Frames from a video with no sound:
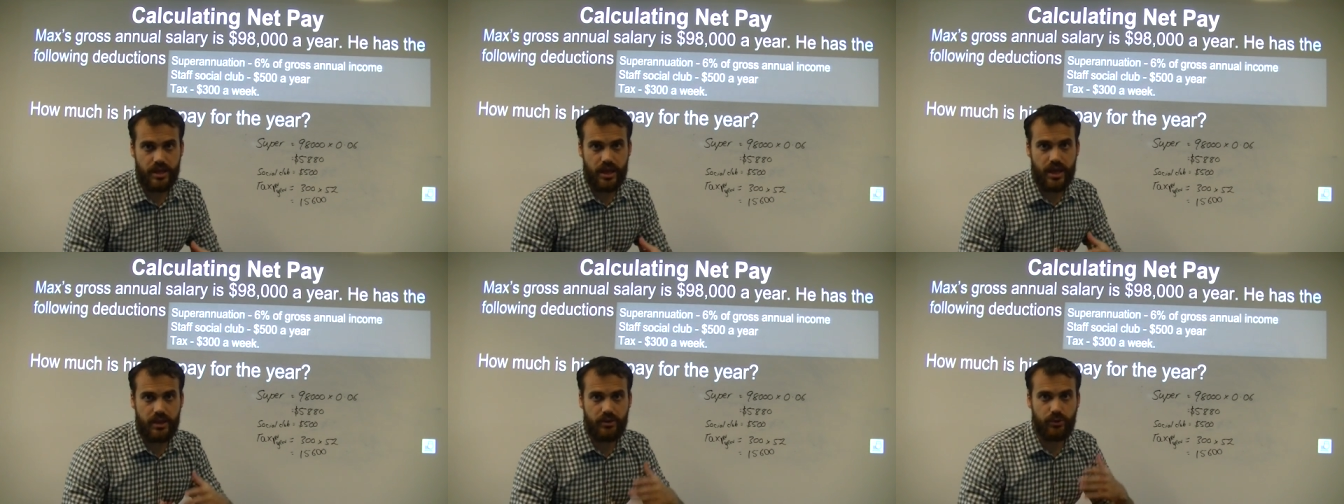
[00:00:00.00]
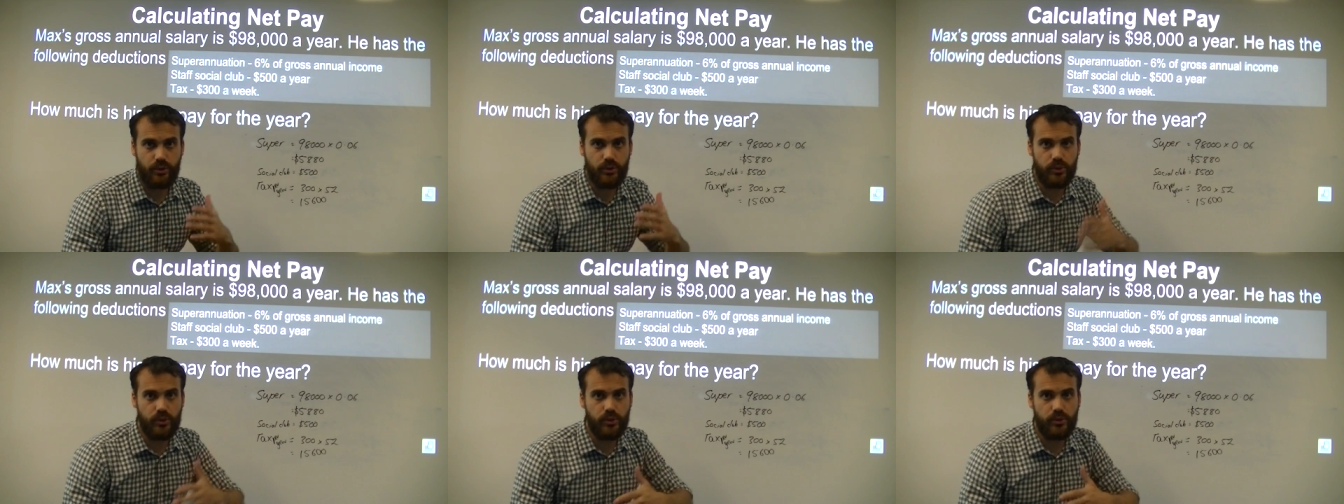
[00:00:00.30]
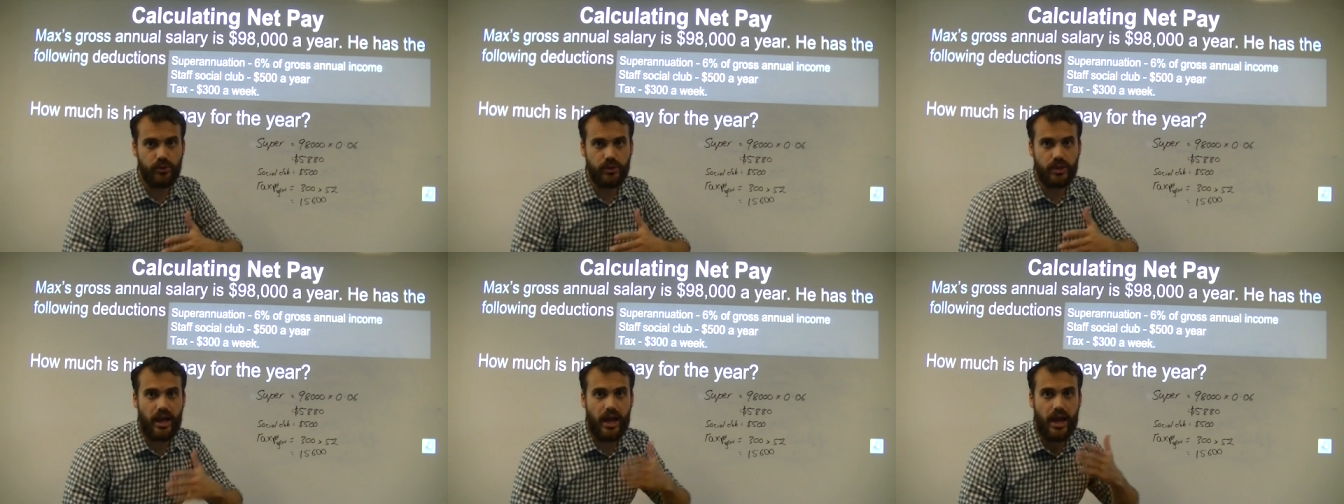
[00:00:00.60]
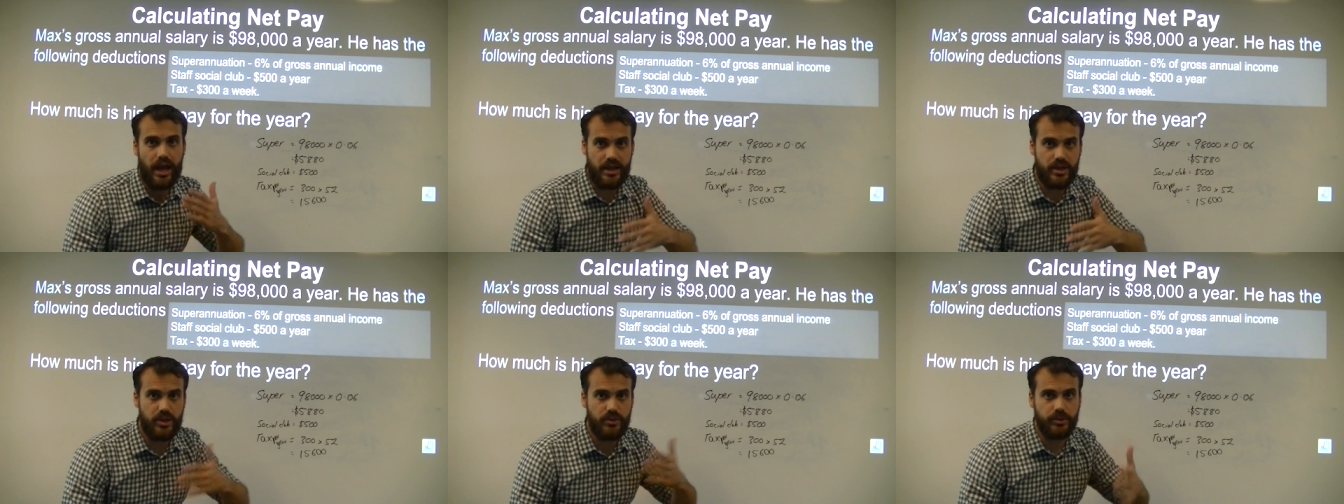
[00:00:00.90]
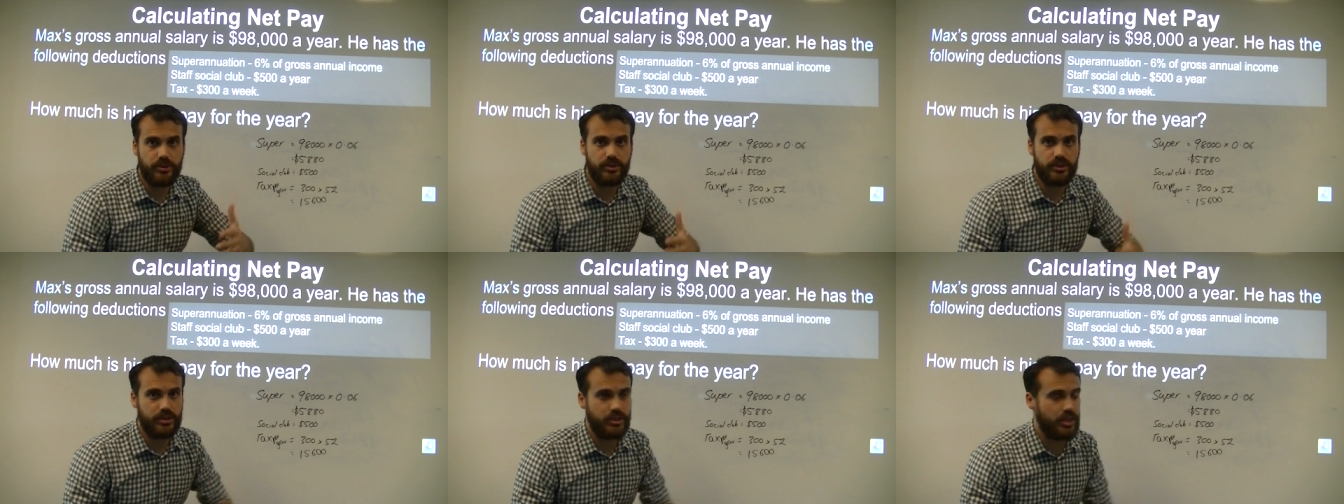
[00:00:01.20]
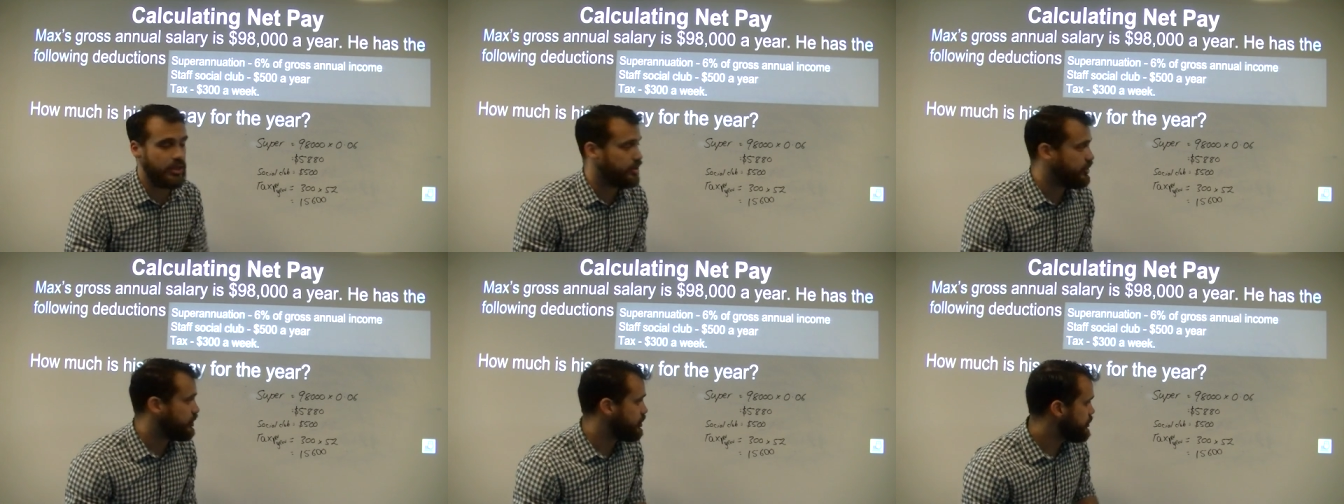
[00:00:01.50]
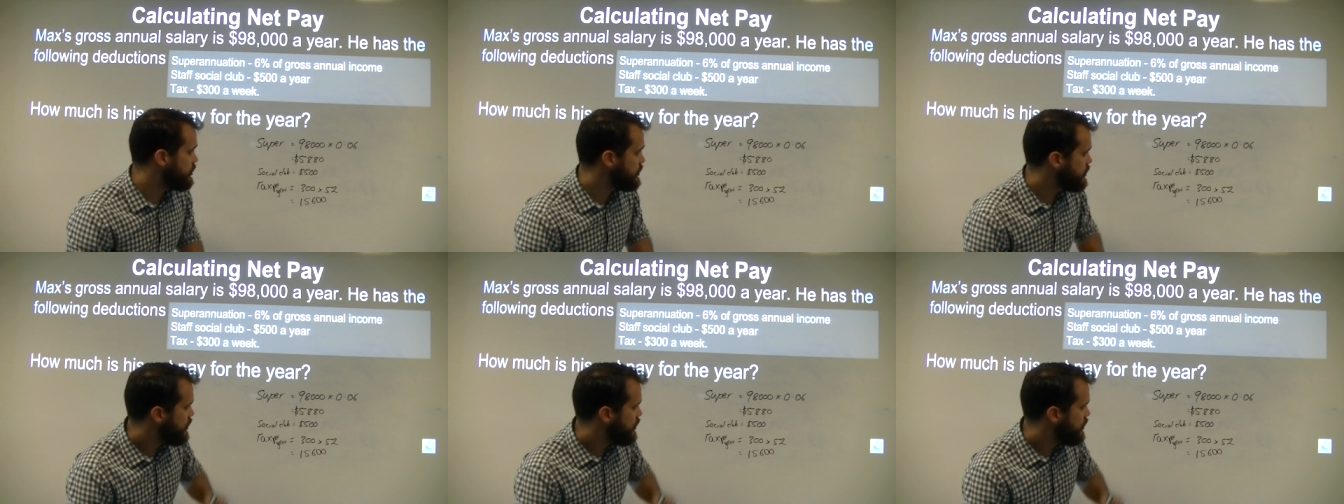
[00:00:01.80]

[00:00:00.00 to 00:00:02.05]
and all annual deductions.